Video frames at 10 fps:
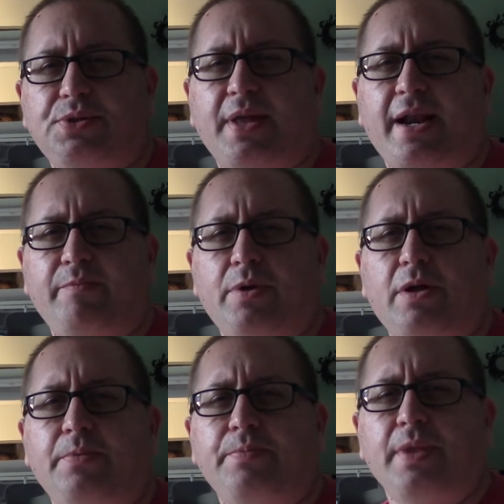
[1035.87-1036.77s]
that I
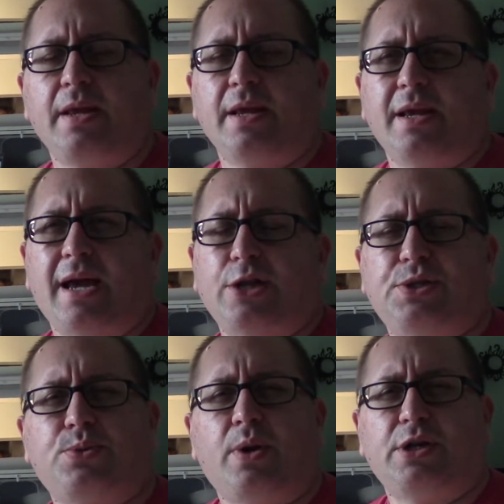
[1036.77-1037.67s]
built. I
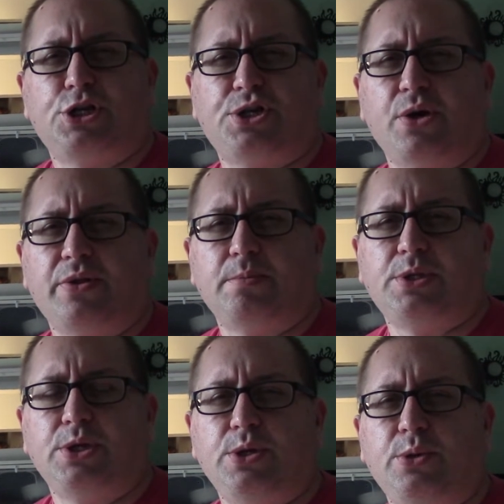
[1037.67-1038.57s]
just wanted to show them
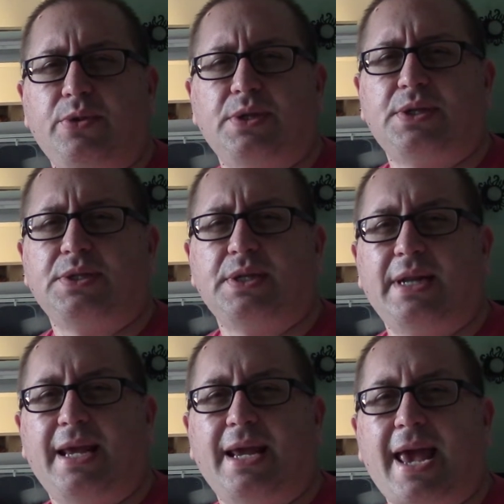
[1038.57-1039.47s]
to you. This
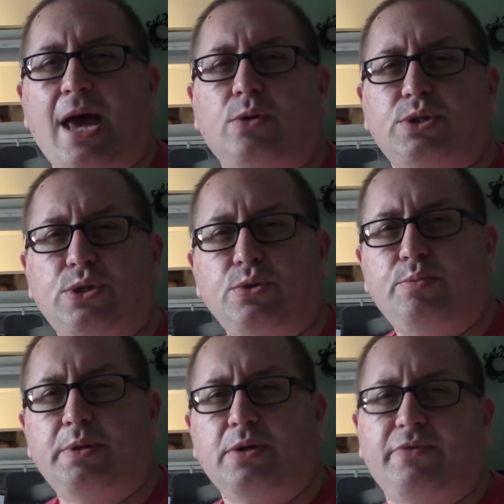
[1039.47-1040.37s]
isn't a how-to
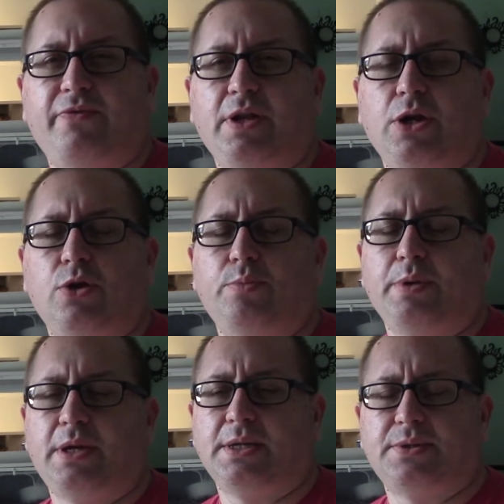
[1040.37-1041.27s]
build video
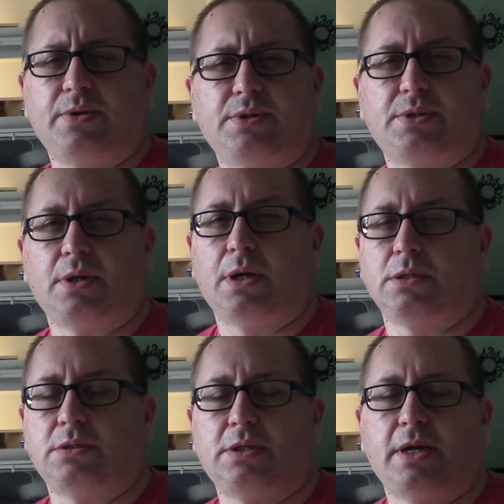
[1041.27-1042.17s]
because there's a
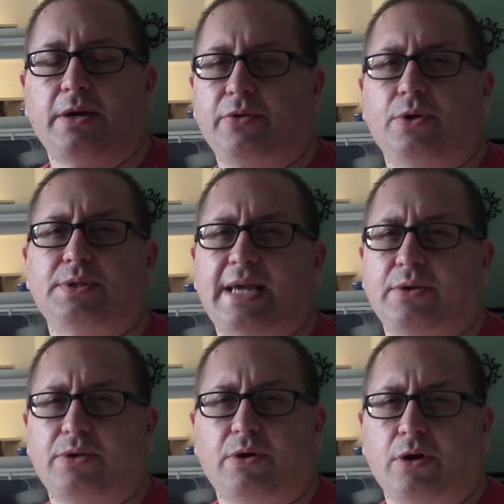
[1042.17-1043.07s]
ton of those
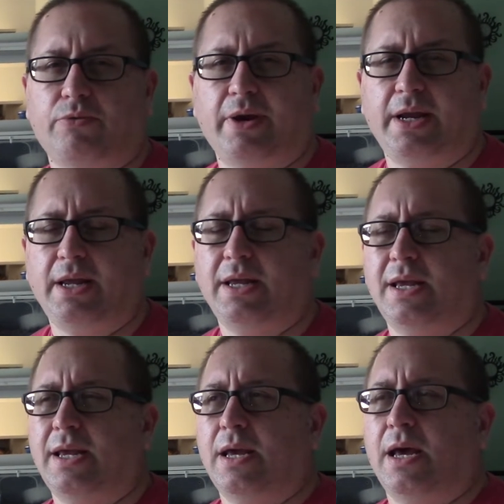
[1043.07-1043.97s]
out there already.
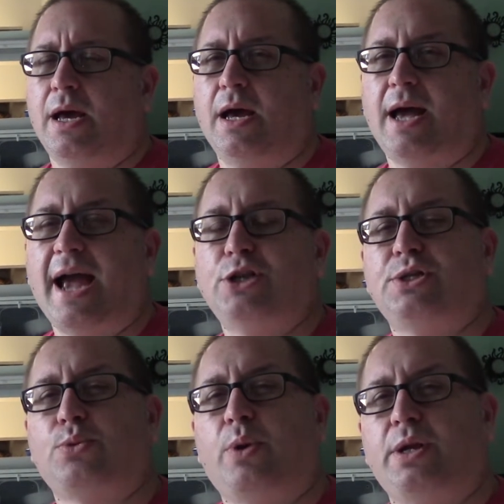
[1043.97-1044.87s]
I
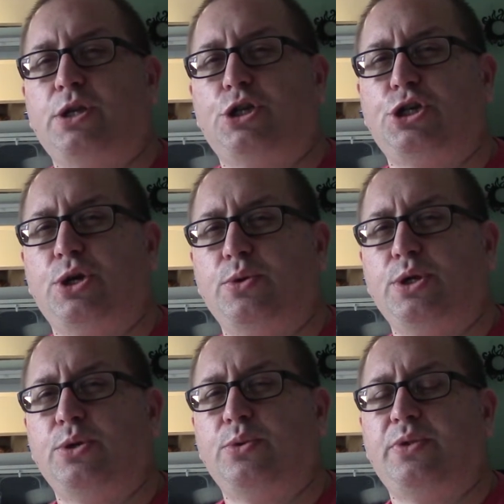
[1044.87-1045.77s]
just wanted to show
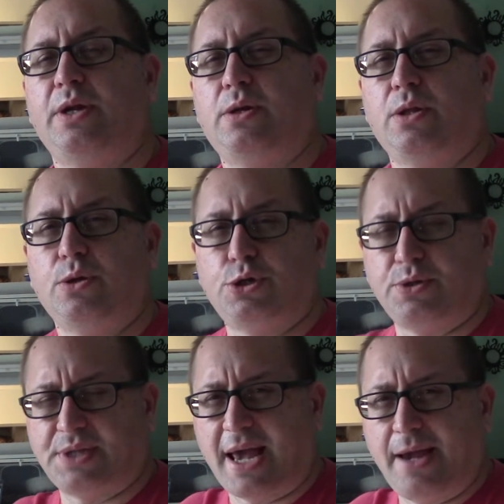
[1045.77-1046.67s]
you the
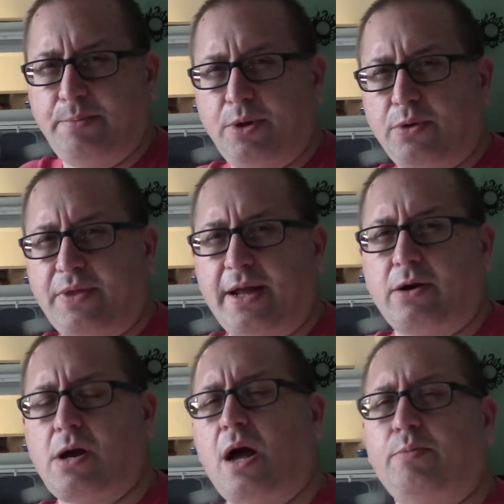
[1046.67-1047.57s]
enclosures I built that
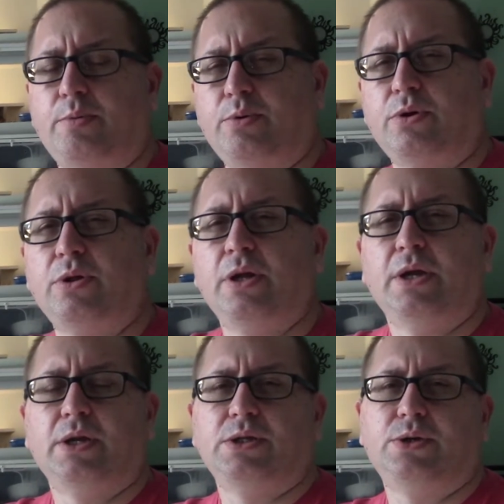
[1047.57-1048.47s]
are comparable
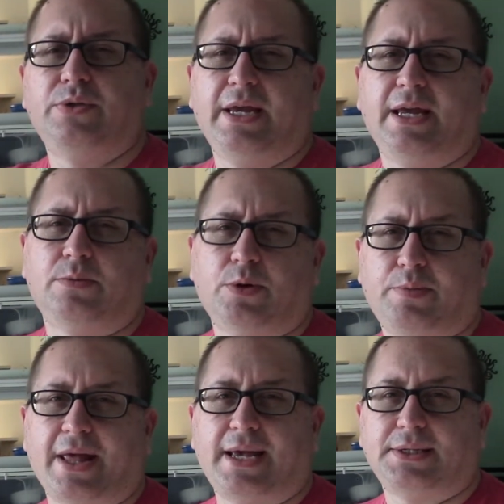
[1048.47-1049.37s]
to the Animal
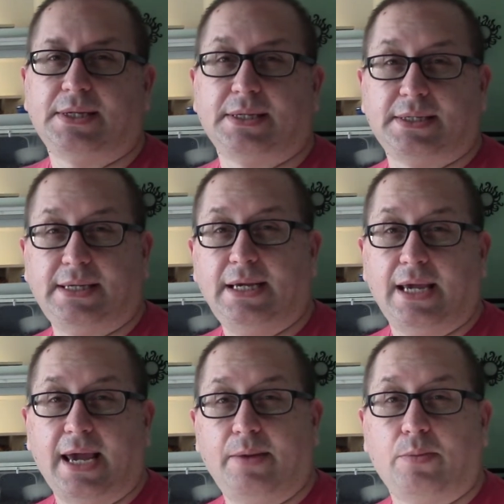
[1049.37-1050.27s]
Plastics
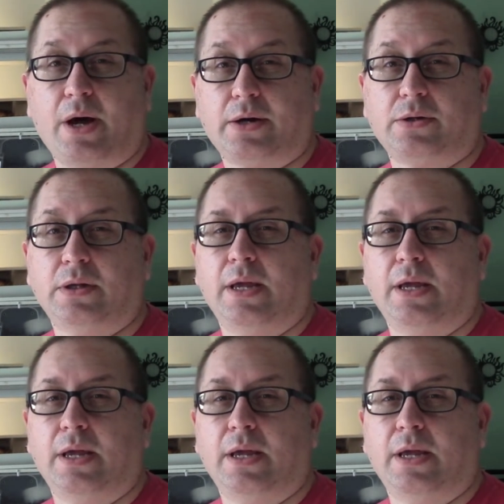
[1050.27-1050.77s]
T8 model,